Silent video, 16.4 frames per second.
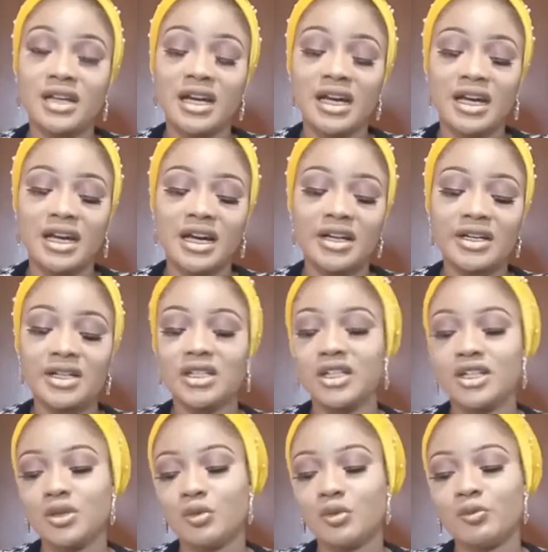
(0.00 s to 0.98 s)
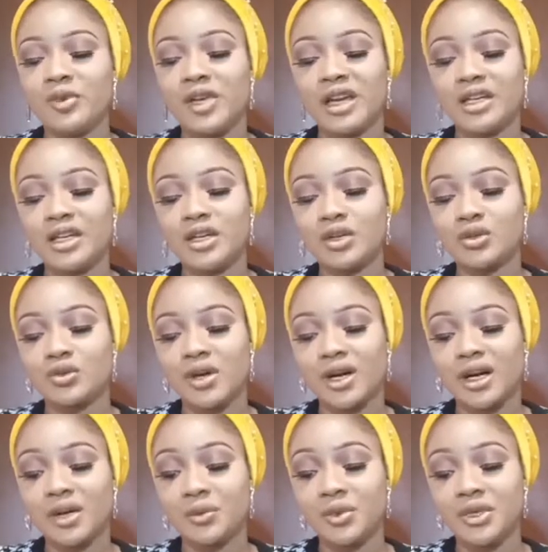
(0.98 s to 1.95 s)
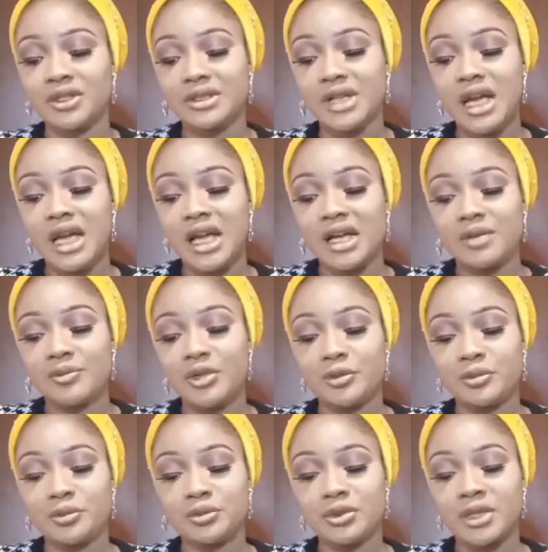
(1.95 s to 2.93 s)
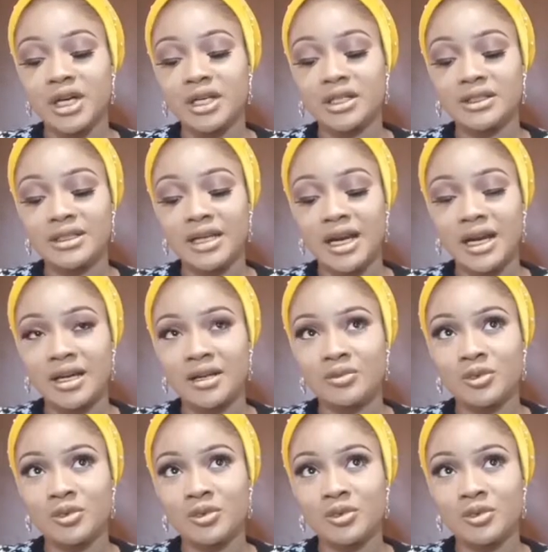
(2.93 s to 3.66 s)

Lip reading: I hardly or barely cry when people die.